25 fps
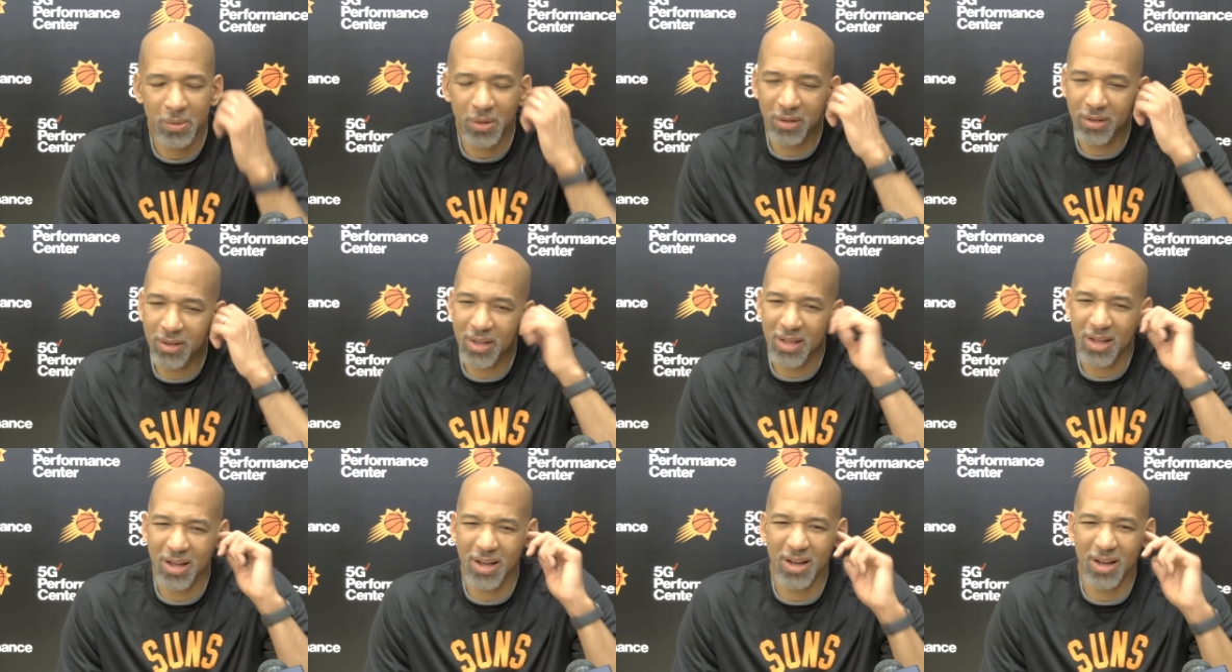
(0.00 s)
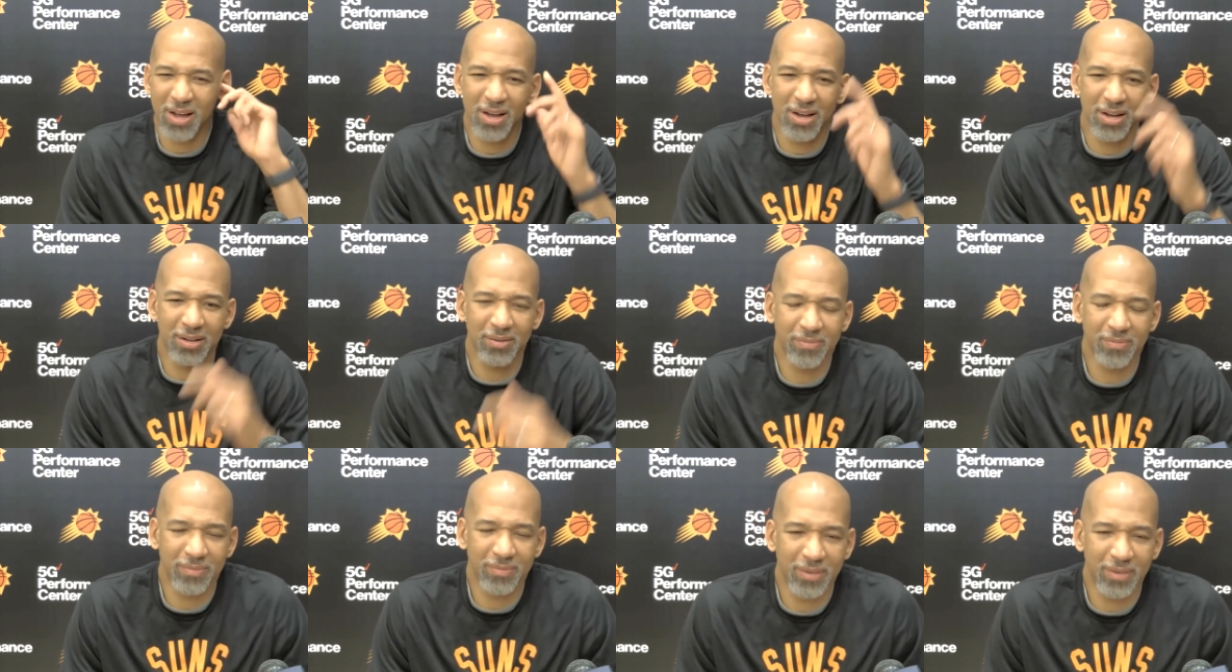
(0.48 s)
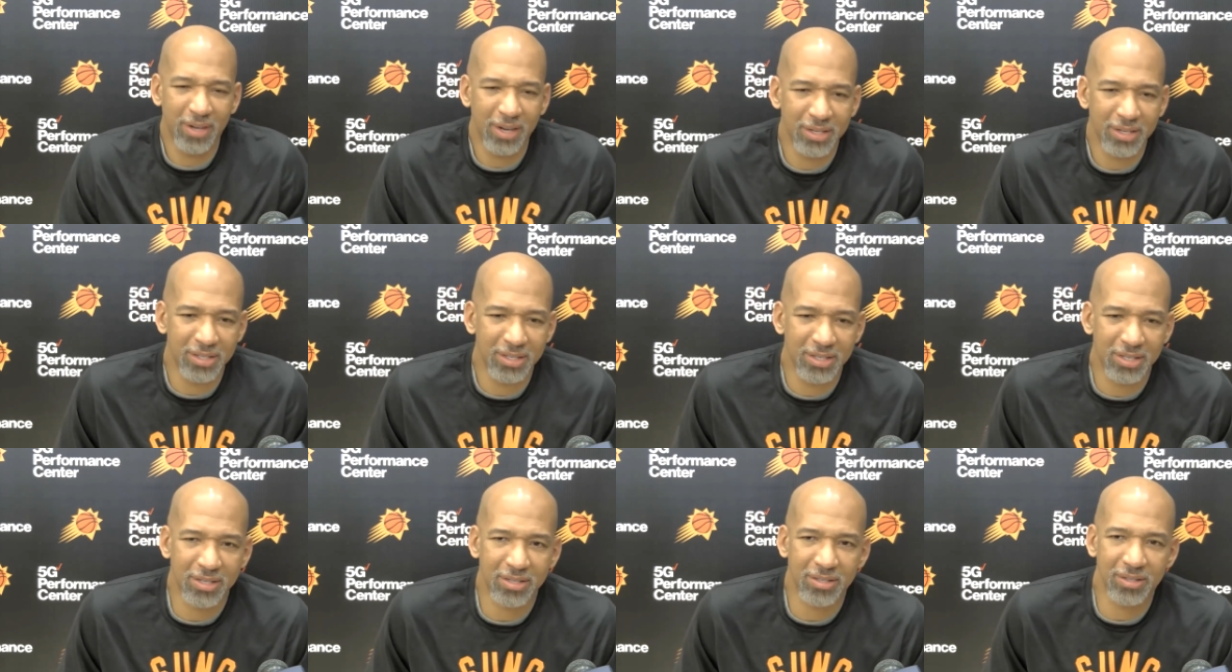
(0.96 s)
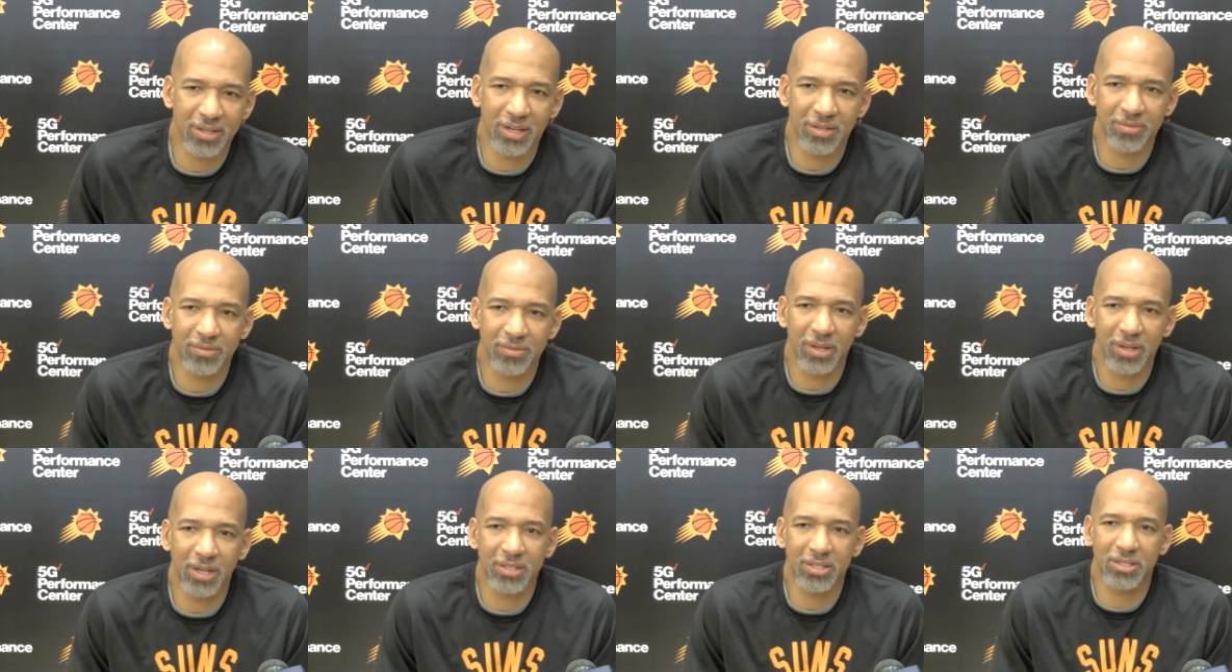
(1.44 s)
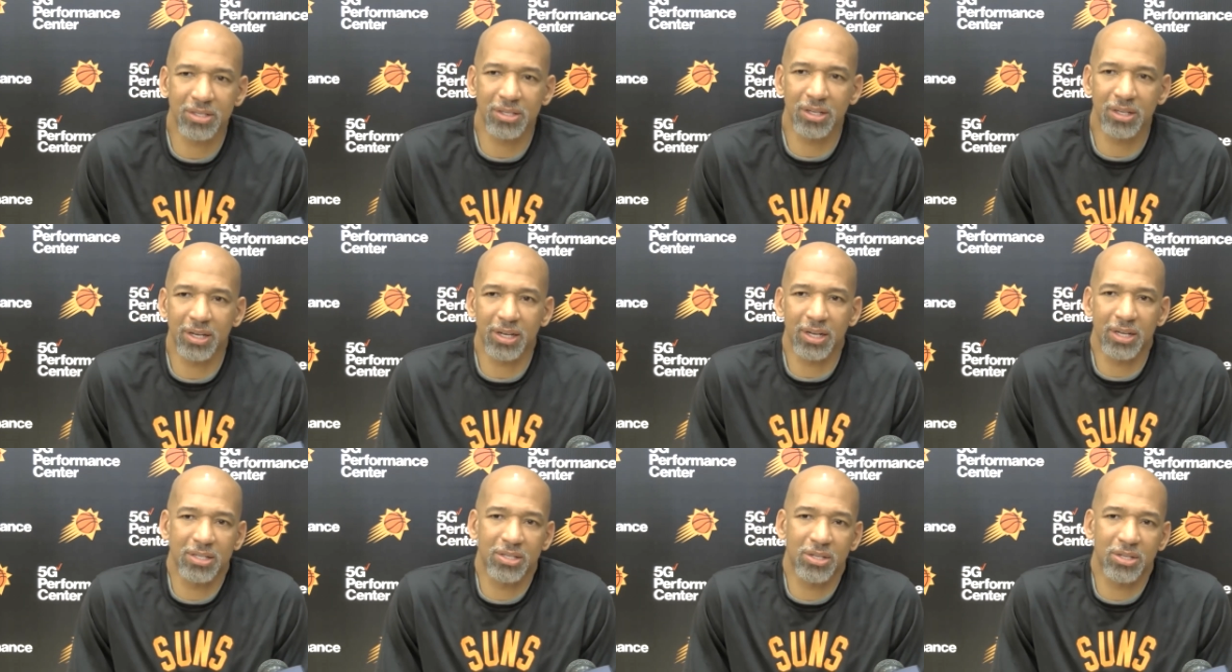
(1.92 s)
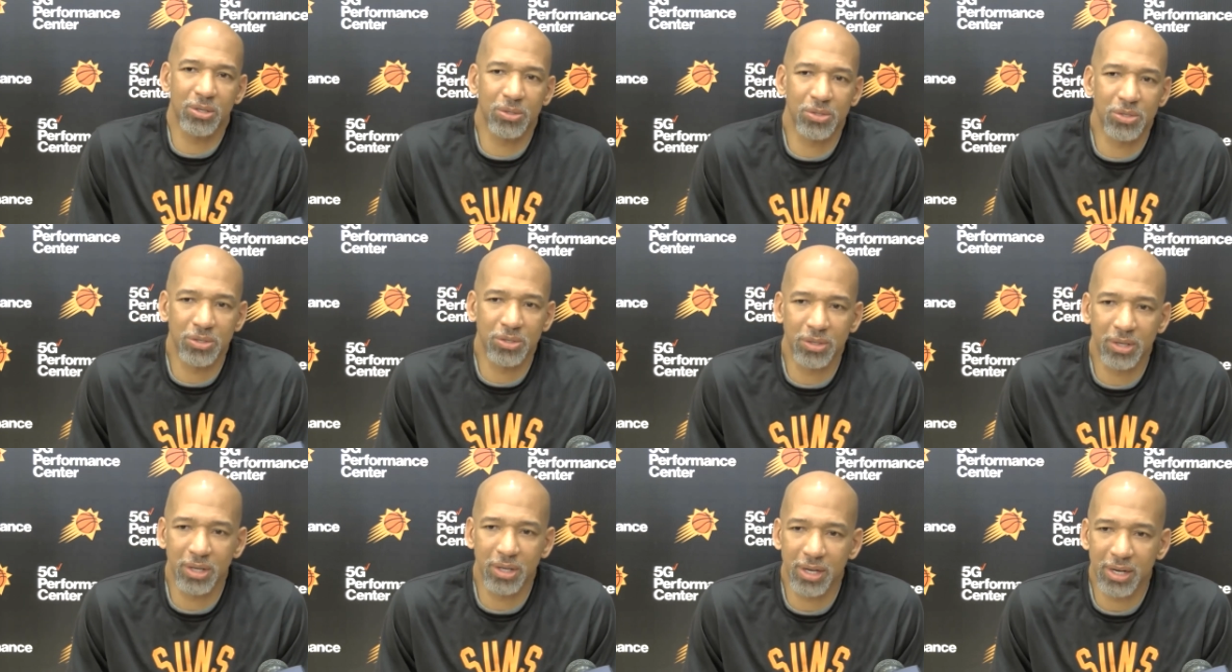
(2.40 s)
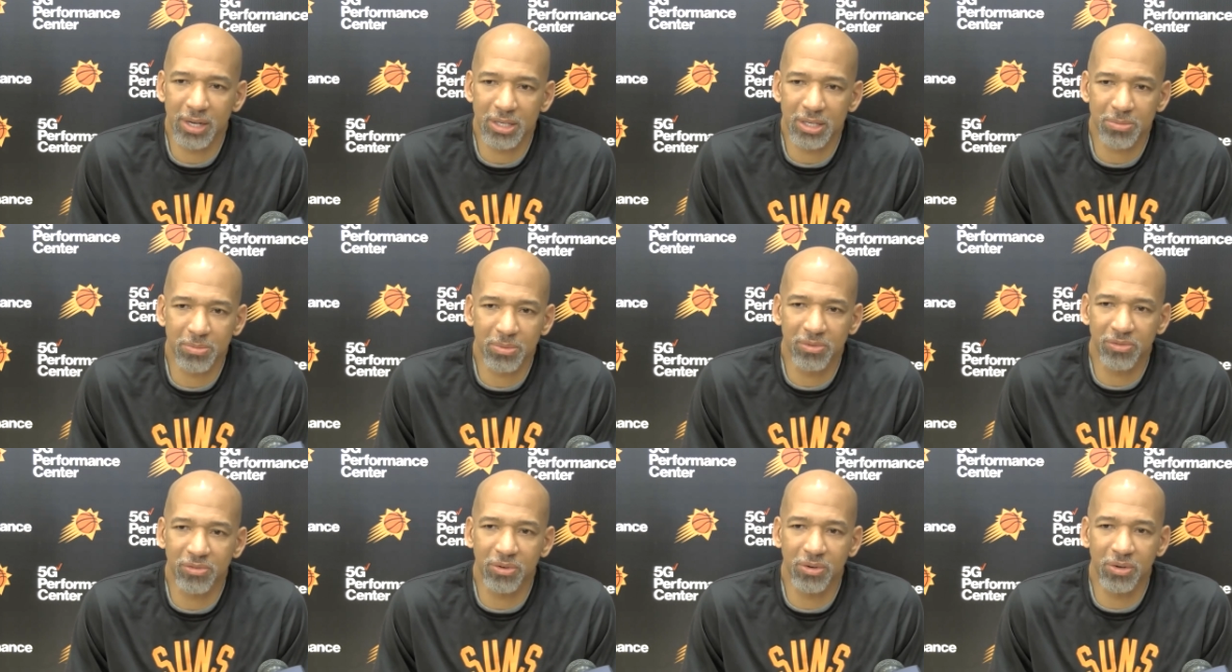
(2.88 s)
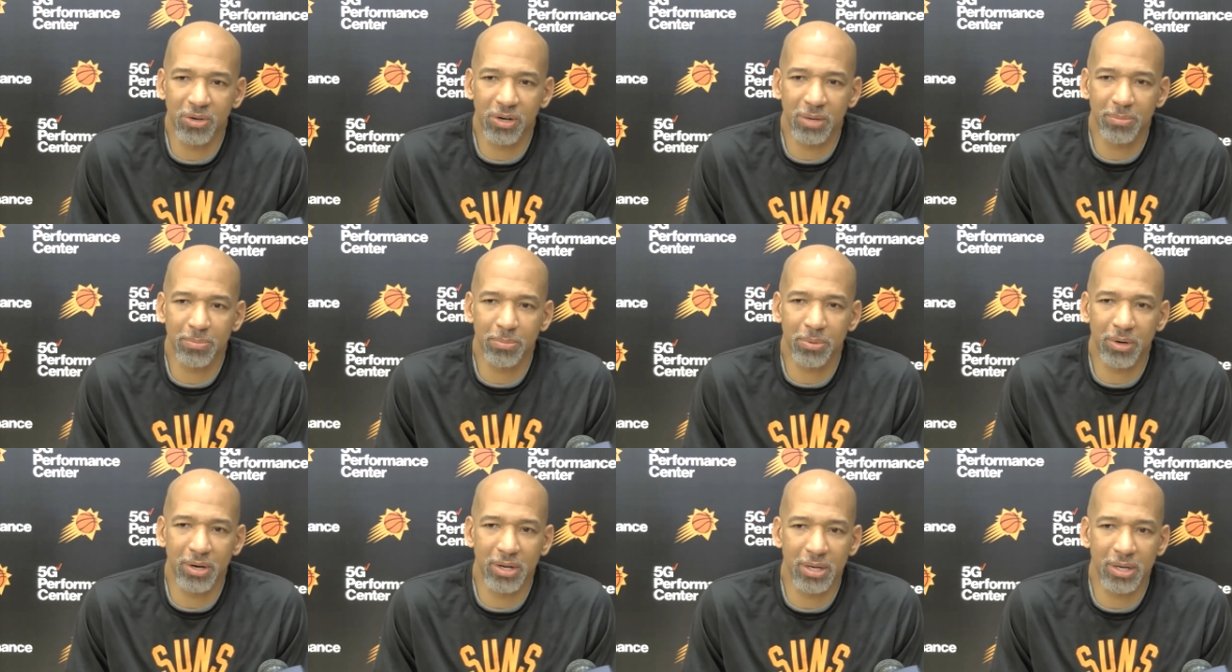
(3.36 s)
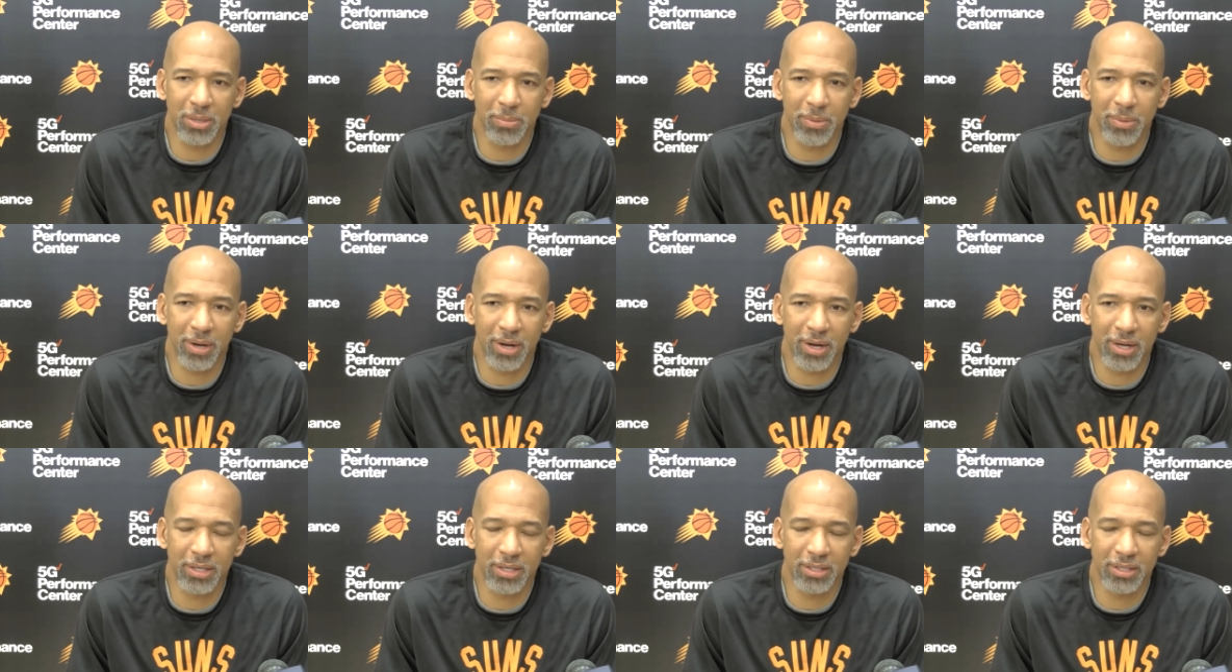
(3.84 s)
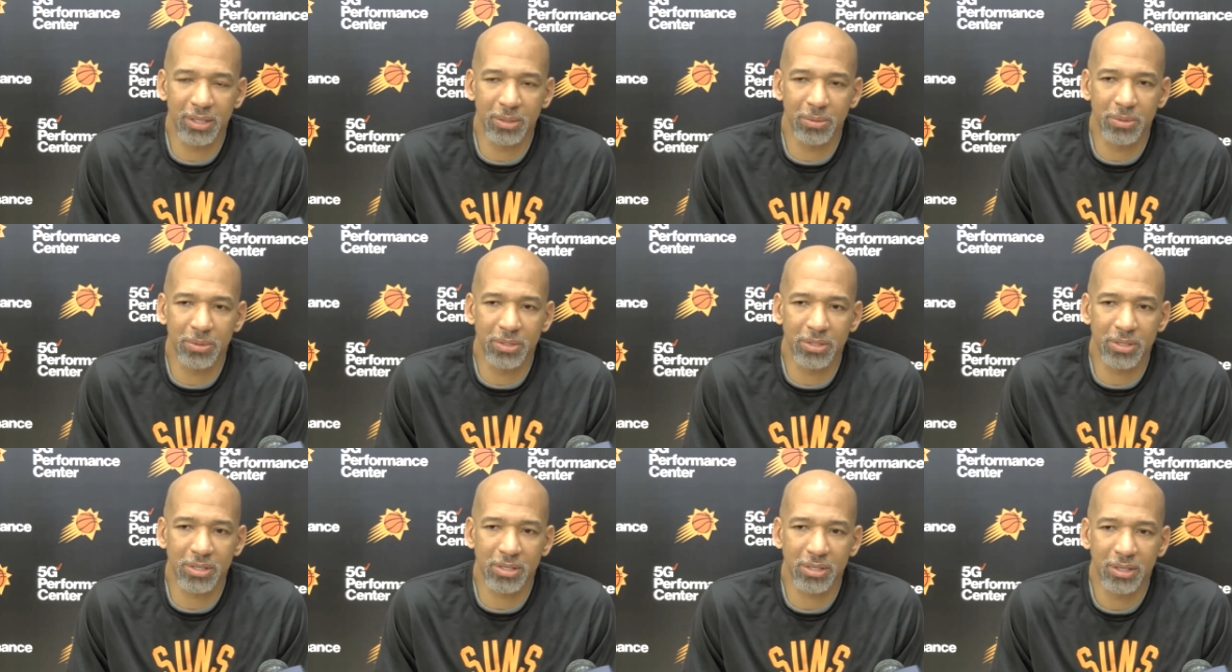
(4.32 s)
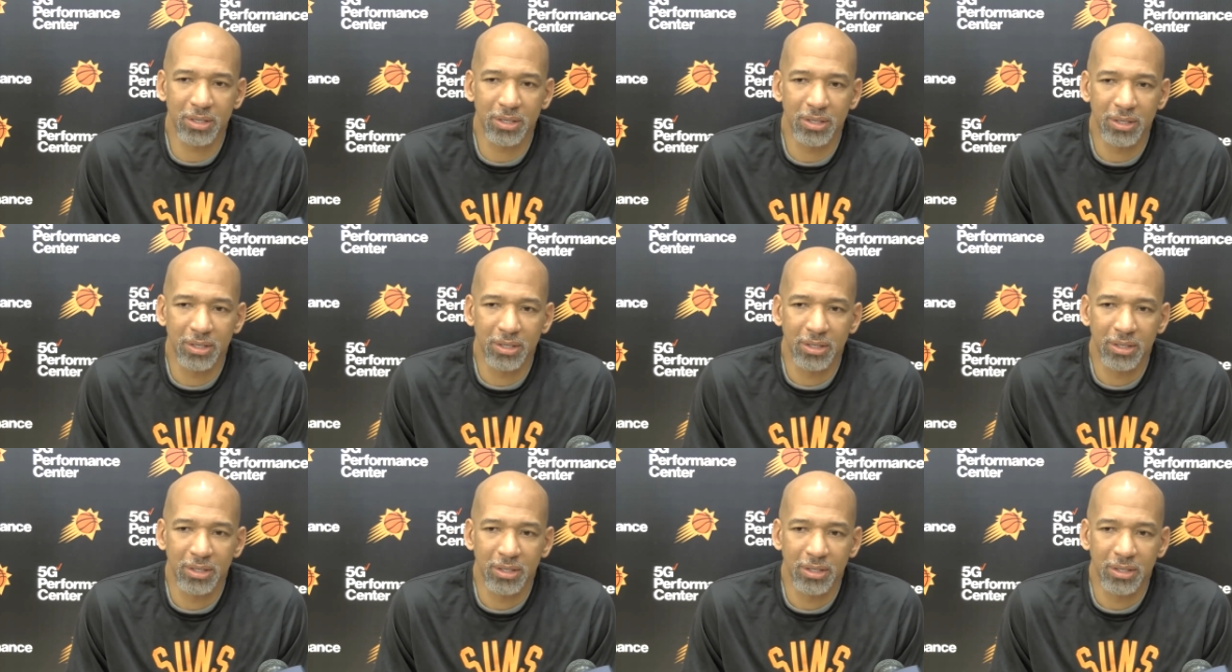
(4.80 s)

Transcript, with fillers: Nah, I just I, I, like I told you guys before. I prayed about it. It was